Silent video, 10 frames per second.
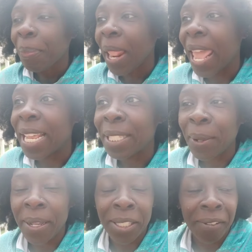And it's so
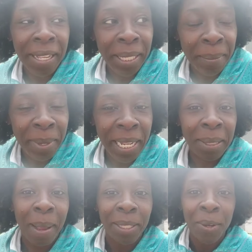interesting because
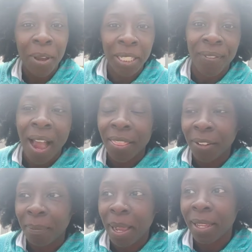my daughter's father,
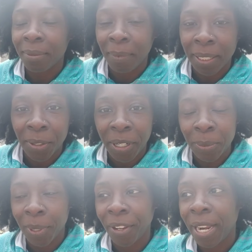my daughter's
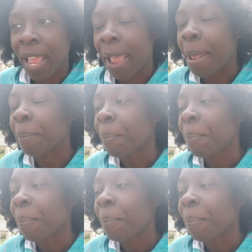with her dad,